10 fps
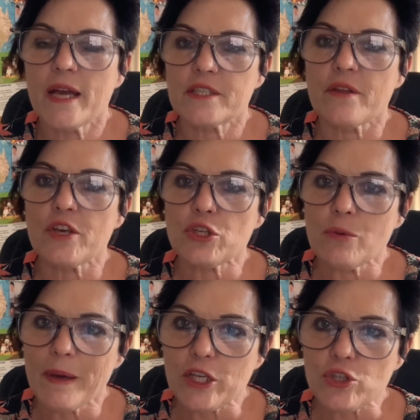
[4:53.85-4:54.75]
so that you
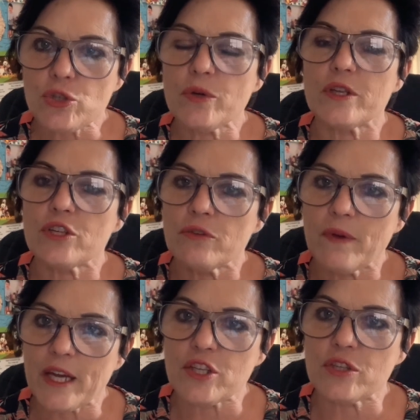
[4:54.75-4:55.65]
make sure that you've
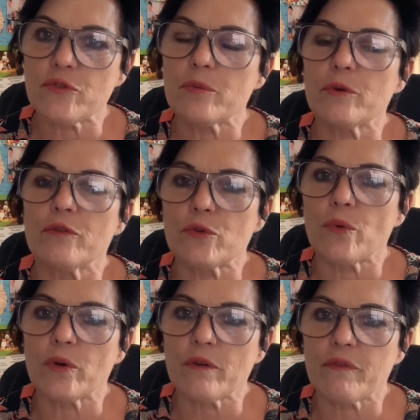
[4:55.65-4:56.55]
actually removed
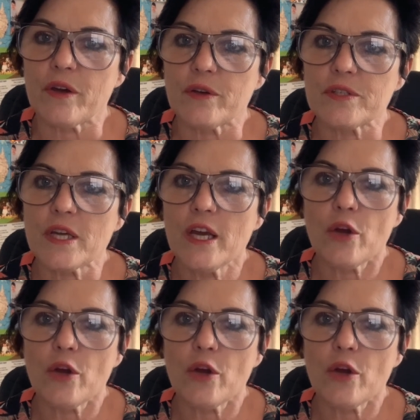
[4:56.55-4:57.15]
all of those.